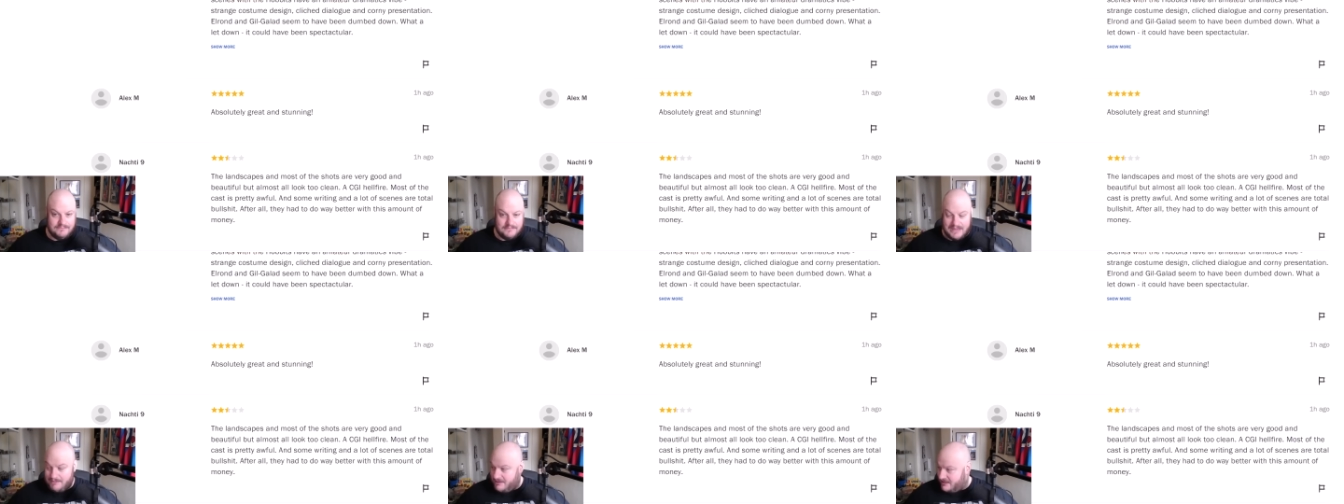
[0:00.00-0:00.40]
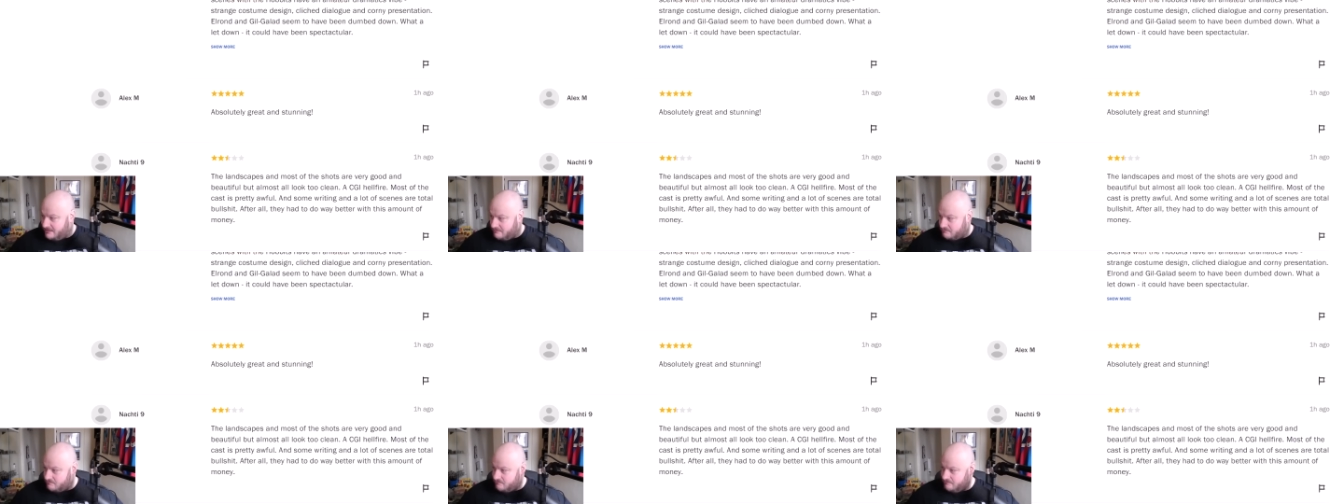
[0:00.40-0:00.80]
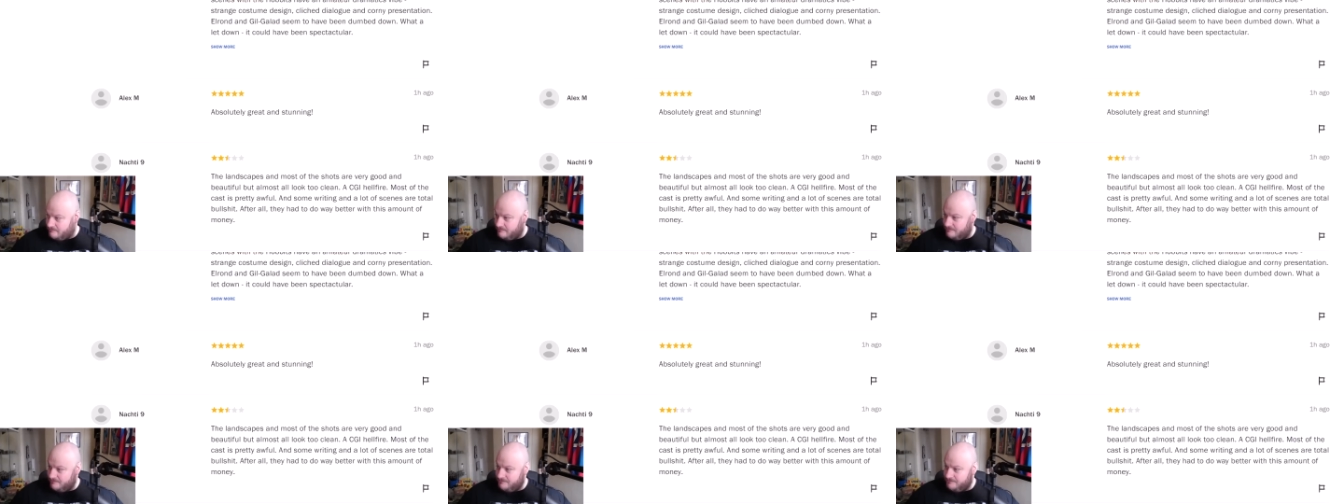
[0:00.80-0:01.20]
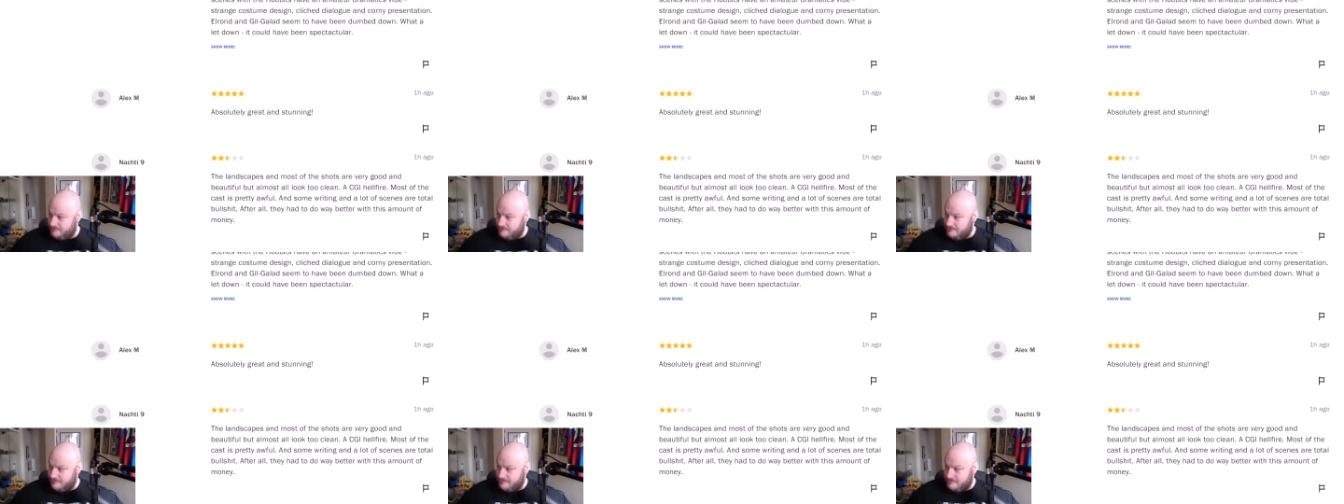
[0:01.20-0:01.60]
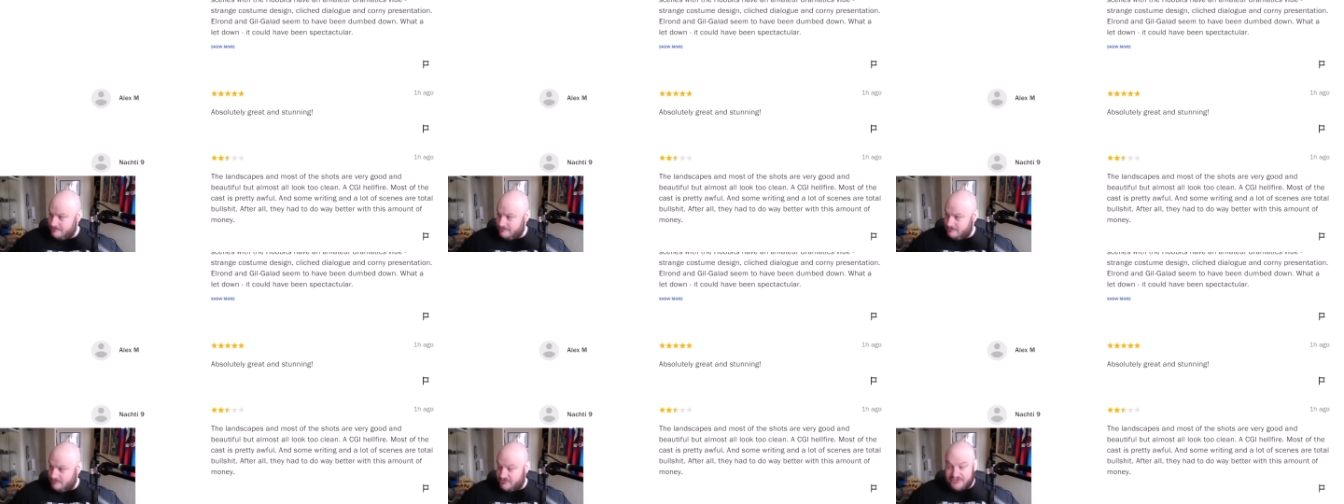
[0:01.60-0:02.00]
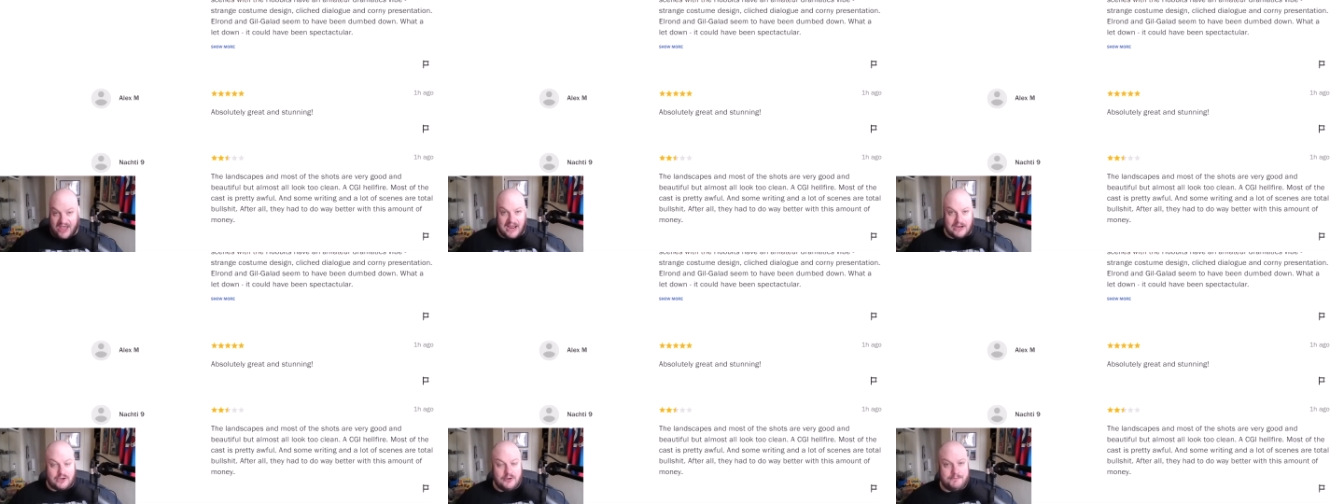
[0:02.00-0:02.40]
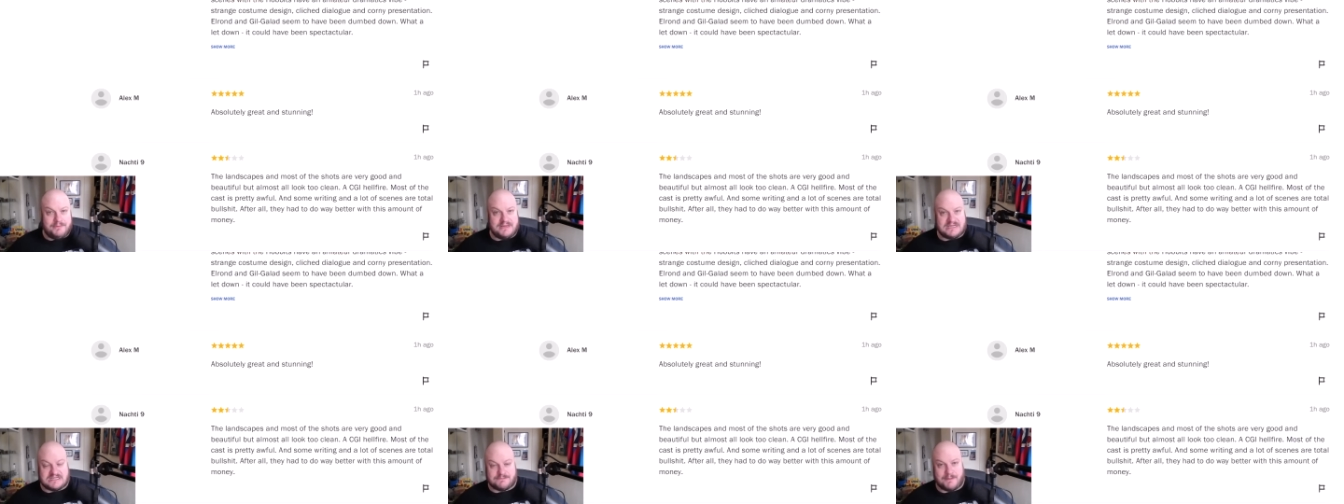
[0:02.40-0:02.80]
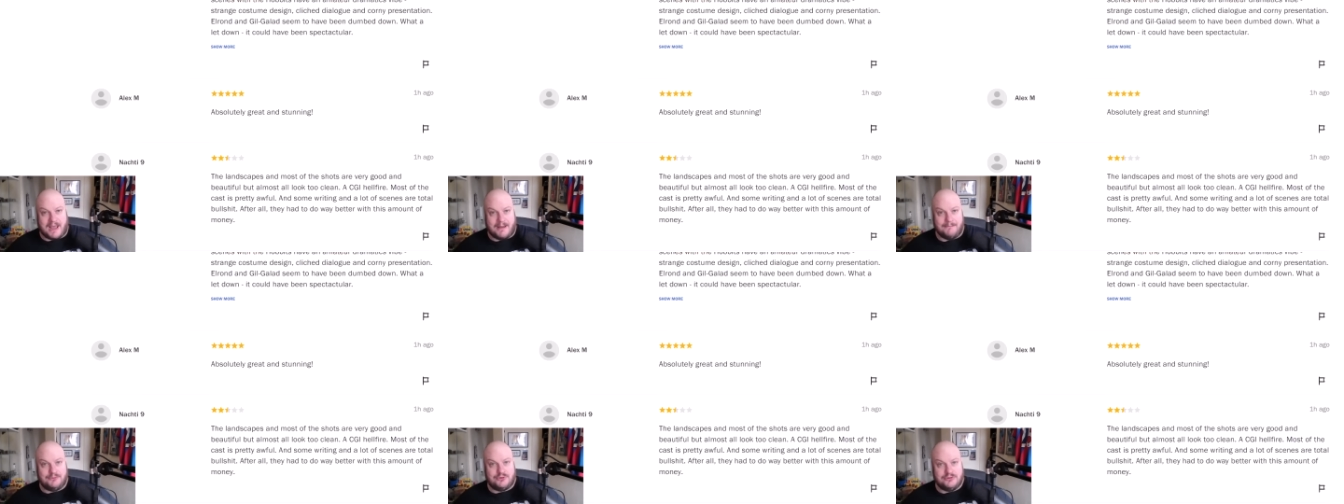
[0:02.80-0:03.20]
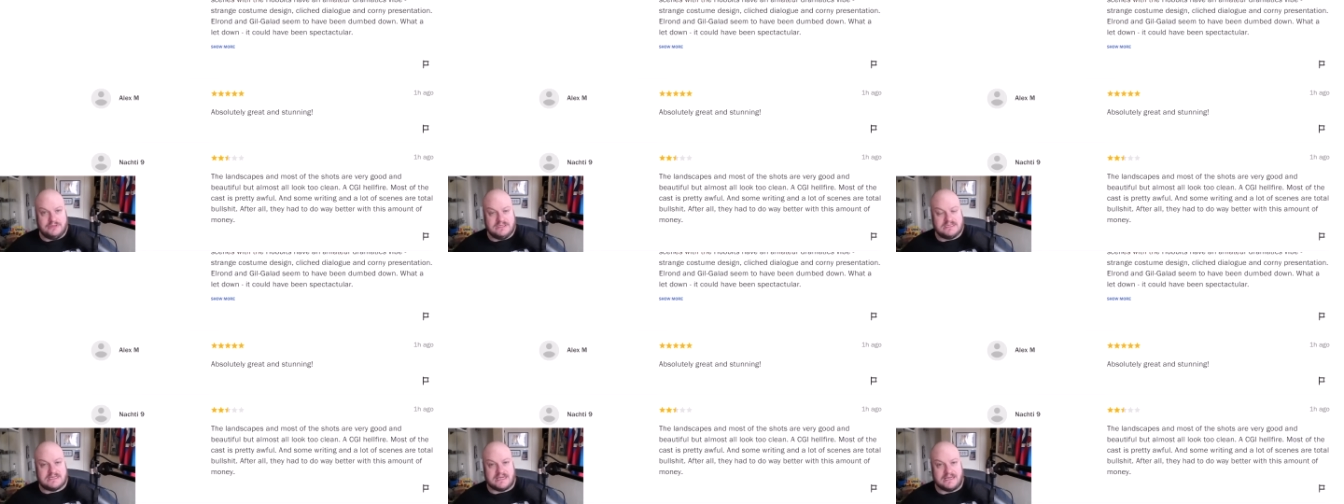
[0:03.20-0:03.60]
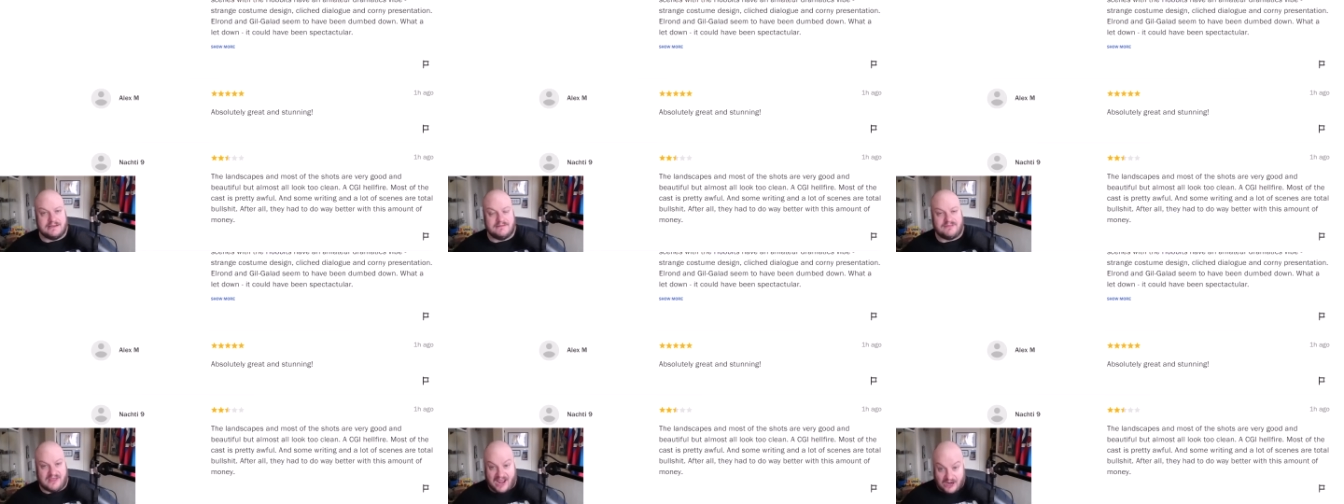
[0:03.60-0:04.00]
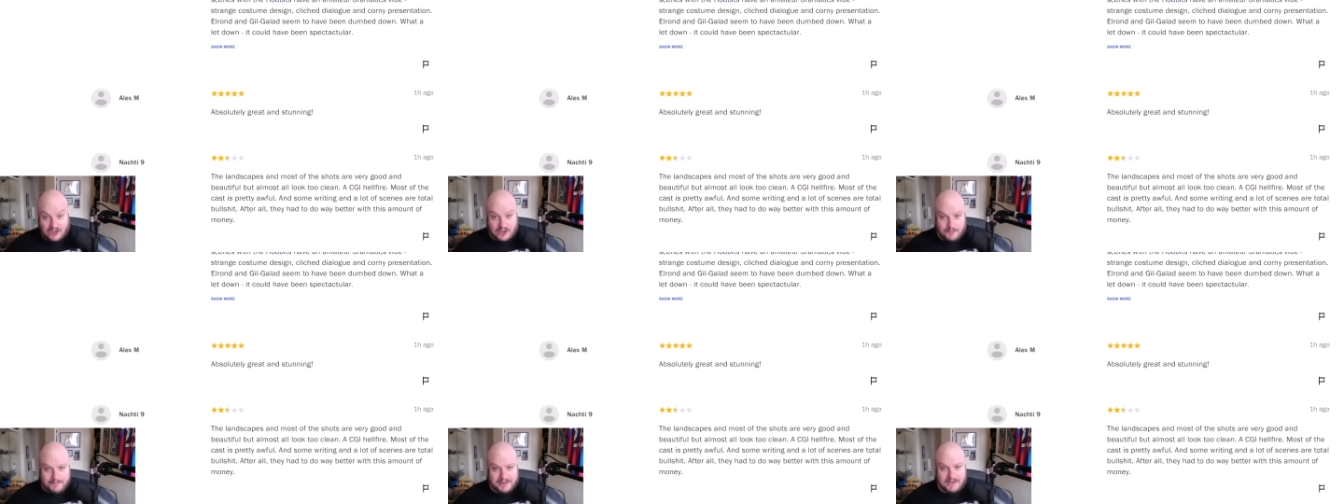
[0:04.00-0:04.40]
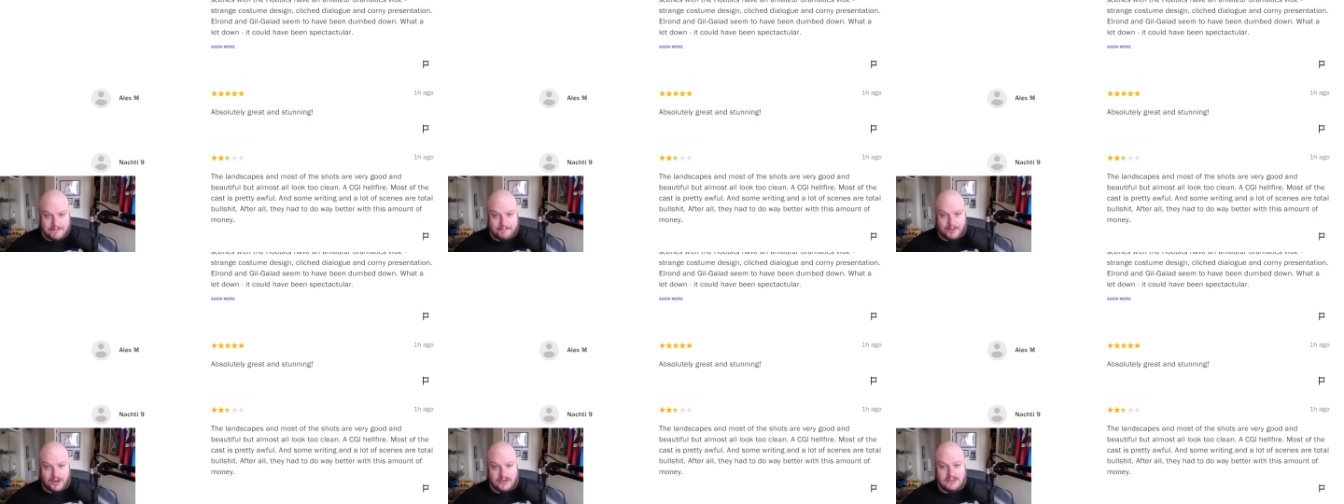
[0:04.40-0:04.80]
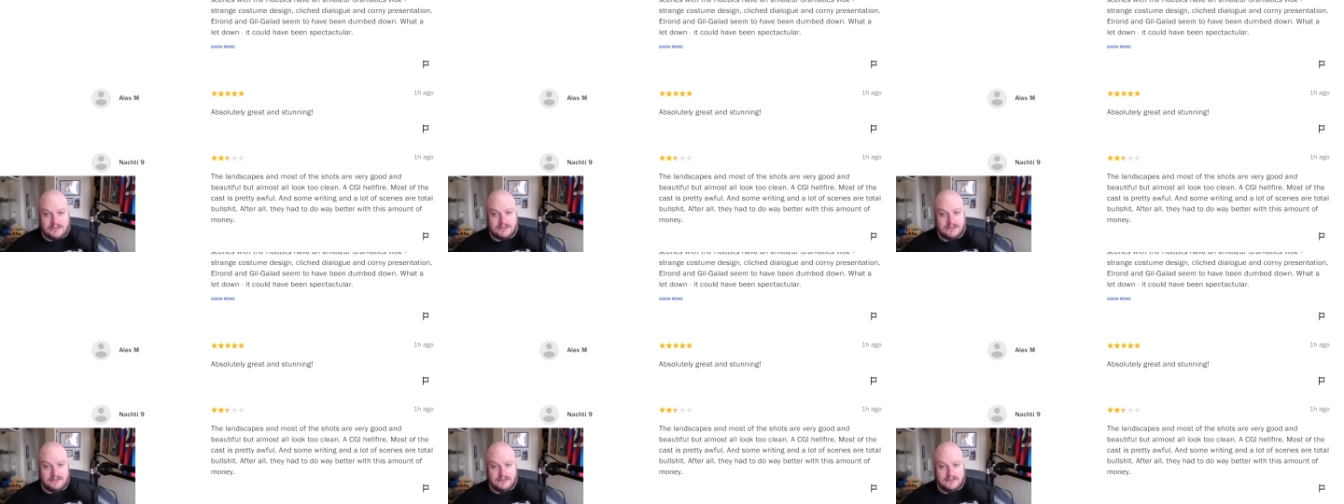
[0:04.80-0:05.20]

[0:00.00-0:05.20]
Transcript: I mean, that could be spam, couldn't it? That could be a bot.